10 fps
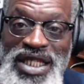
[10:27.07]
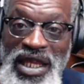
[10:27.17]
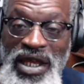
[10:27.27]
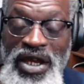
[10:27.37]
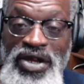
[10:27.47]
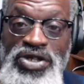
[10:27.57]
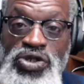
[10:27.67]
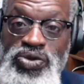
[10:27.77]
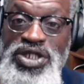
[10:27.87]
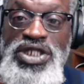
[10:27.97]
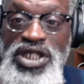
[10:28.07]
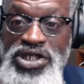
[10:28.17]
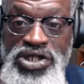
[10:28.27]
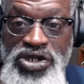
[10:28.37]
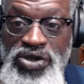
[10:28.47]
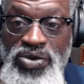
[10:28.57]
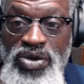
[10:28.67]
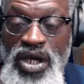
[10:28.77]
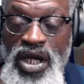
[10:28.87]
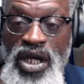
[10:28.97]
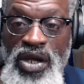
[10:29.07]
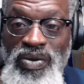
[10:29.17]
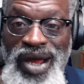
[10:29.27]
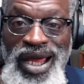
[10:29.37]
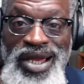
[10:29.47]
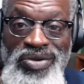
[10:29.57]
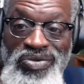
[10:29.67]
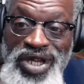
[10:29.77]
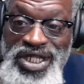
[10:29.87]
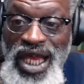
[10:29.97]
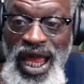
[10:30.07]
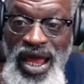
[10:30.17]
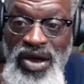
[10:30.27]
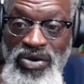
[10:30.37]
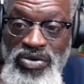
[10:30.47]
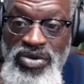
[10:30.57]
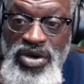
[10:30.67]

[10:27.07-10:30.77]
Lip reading: there to assist you, right? Reach out.